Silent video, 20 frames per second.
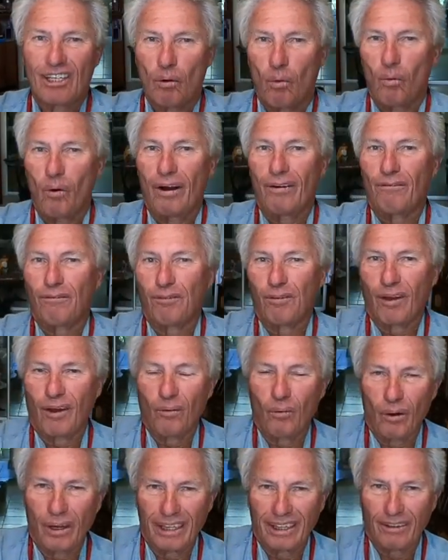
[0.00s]
so
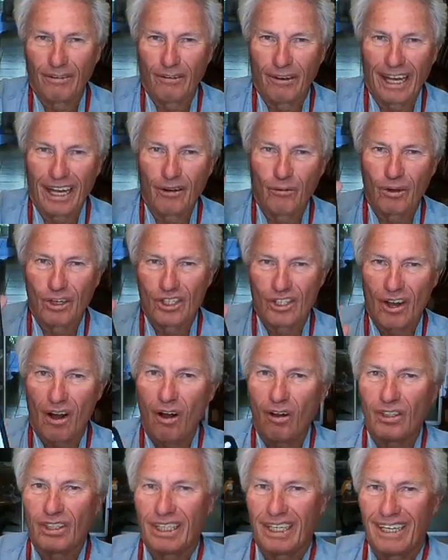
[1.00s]
what the end
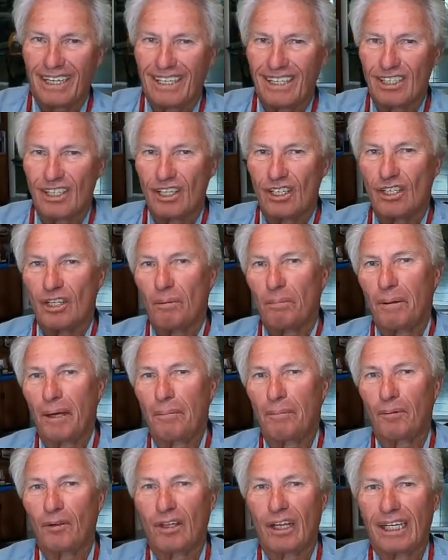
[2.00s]
result is the
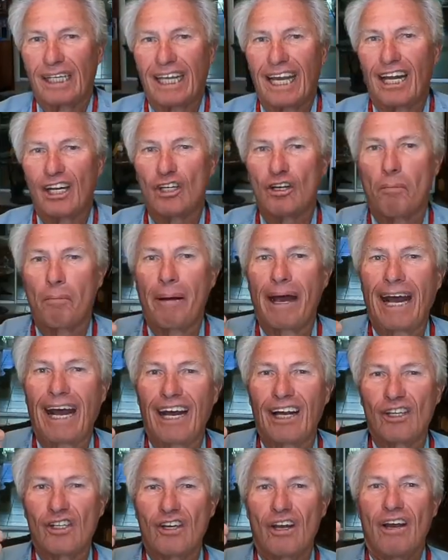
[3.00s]
people that catch a
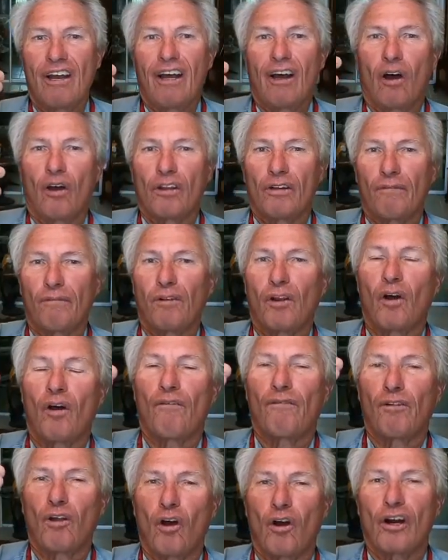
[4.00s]
bass on the
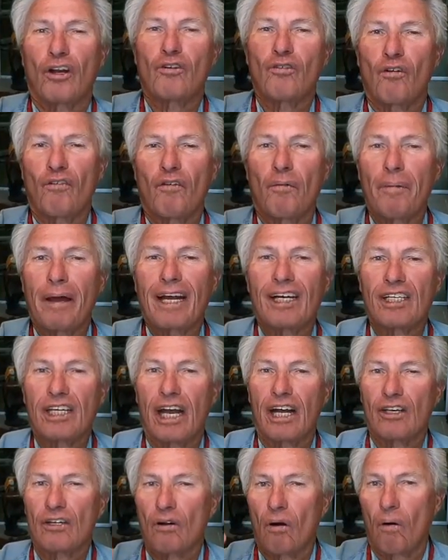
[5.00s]
Florida Trophy
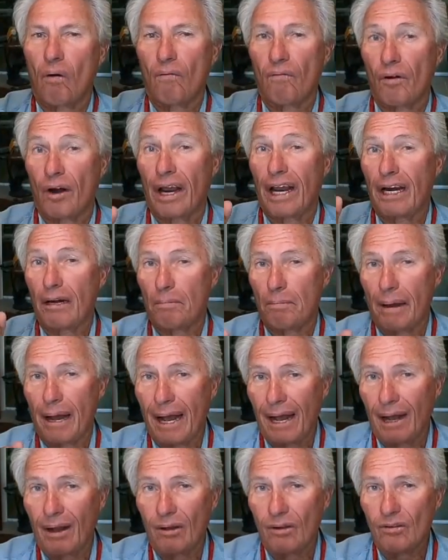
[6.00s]
Bass Catch over 8
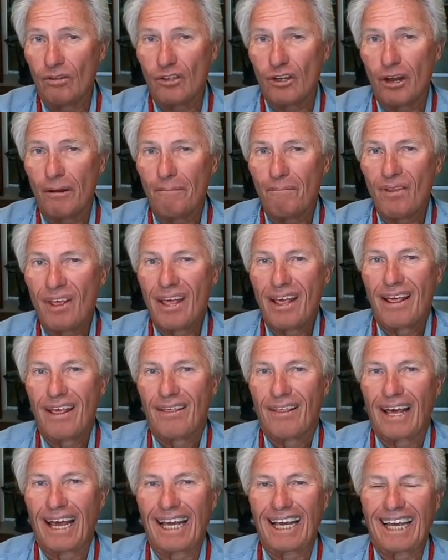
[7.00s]
pounds,
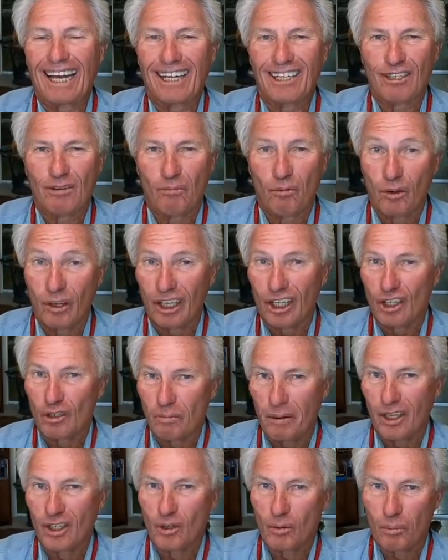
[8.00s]
they get some really
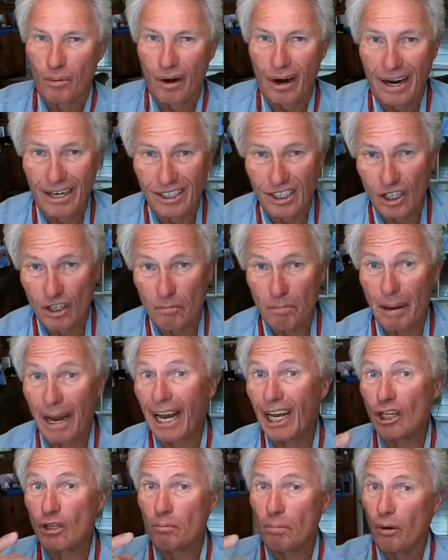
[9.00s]
special prizes.
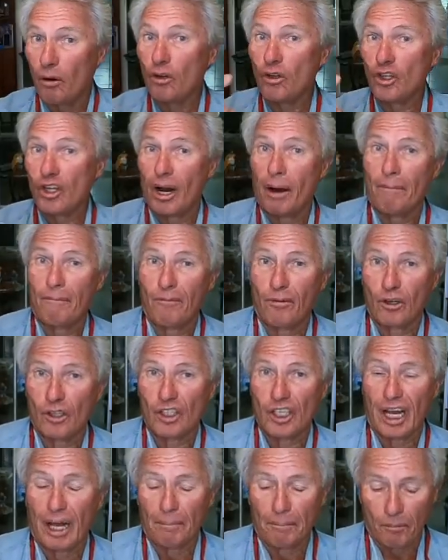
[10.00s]
Bass Pro Shop,
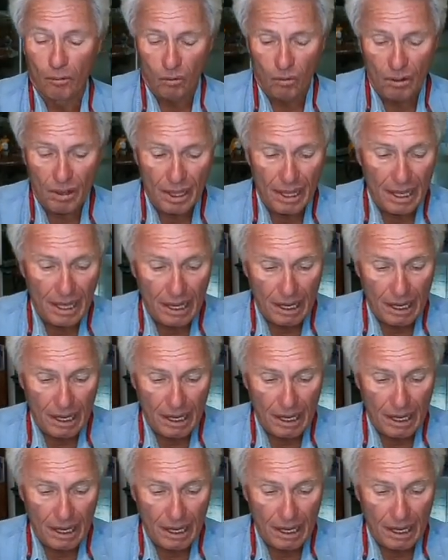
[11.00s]
for example,